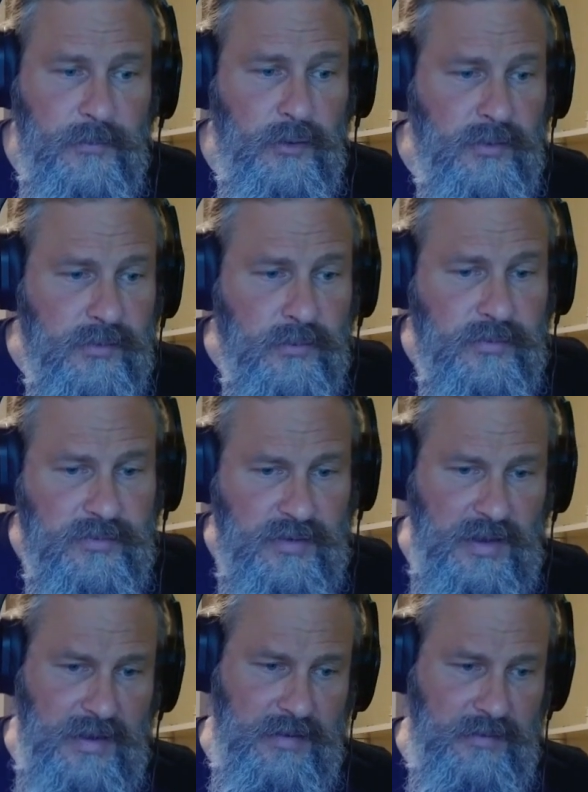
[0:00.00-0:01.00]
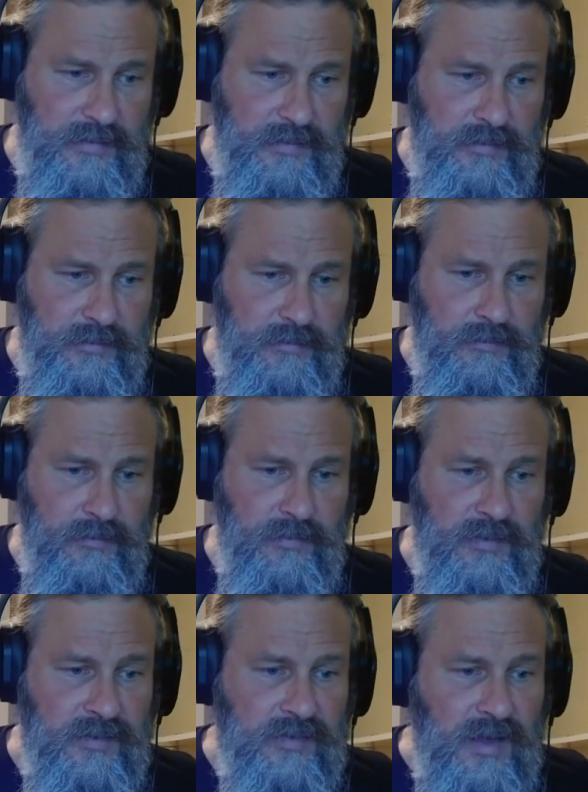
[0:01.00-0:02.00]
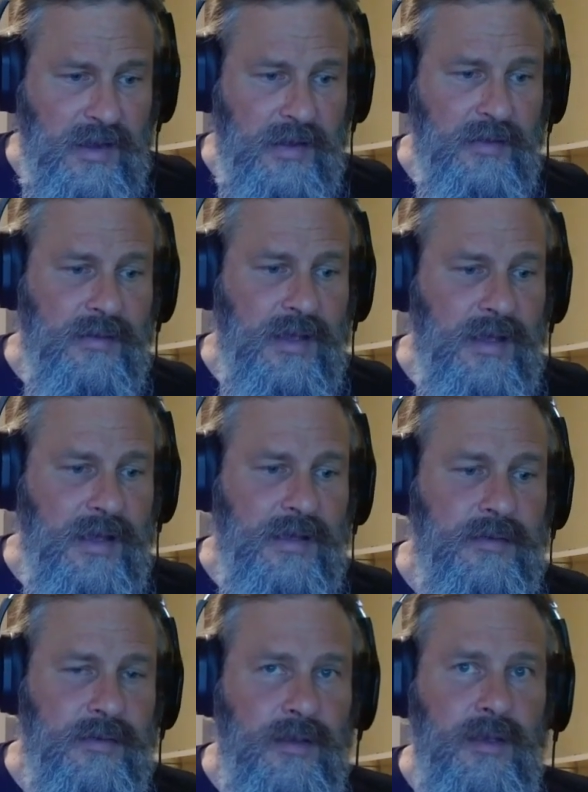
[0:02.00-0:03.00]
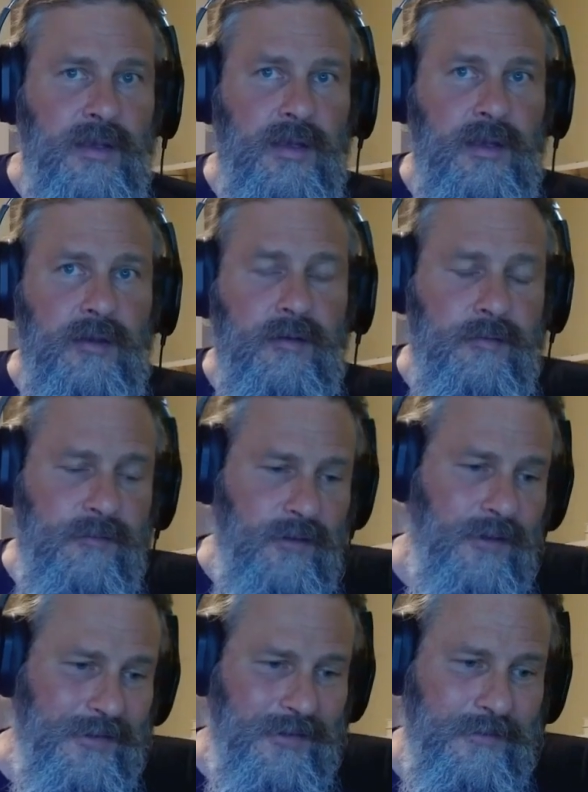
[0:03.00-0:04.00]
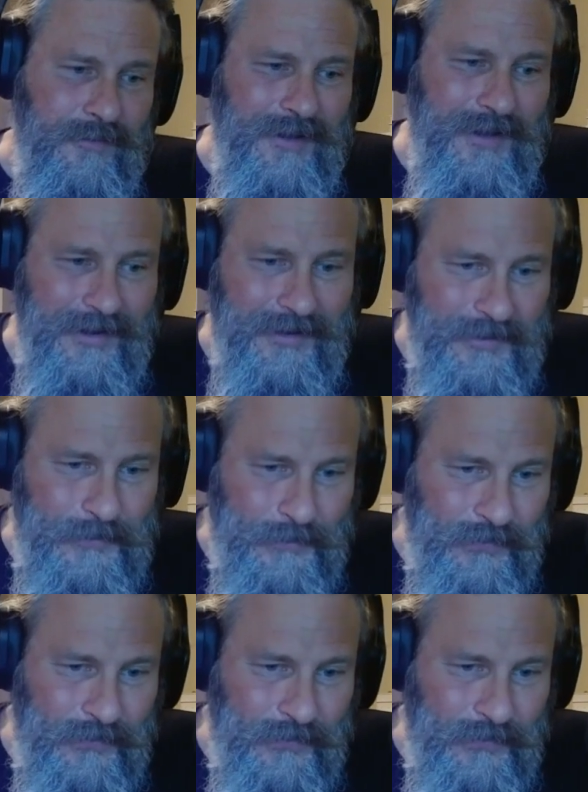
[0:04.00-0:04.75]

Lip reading: There is no science. The science has falsified